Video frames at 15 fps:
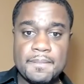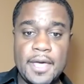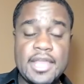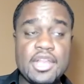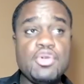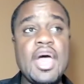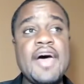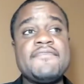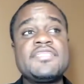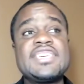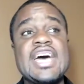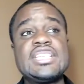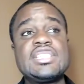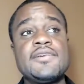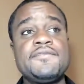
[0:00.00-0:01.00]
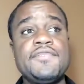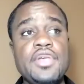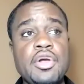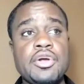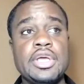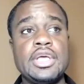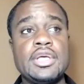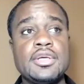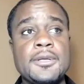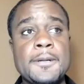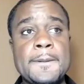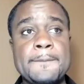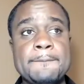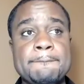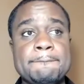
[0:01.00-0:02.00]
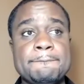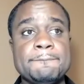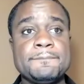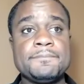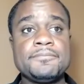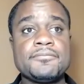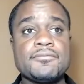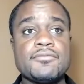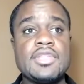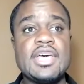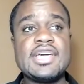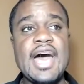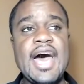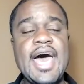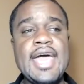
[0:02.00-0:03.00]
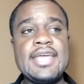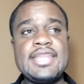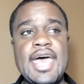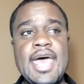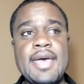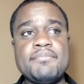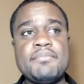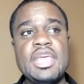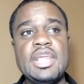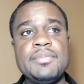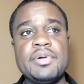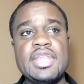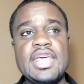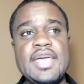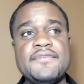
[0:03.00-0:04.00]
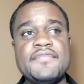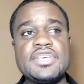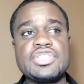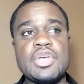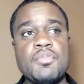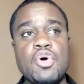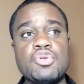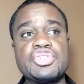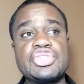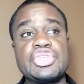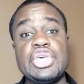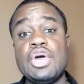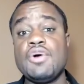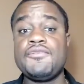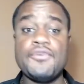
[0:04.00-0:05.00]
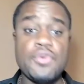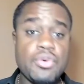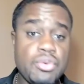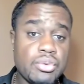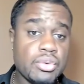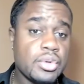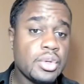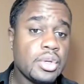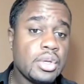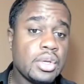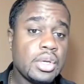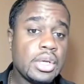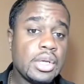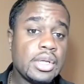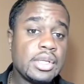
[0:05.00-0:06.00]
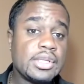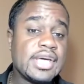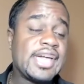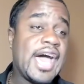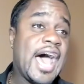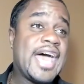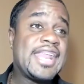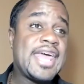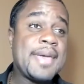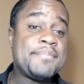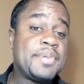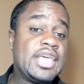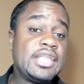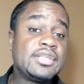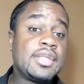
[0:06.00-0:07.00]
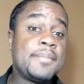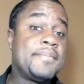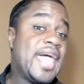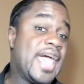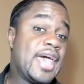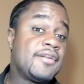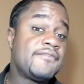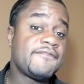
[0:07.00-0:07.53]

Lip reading: And you have Tyson Fury, the guy that many believe is the most skillful, the guy that beat the man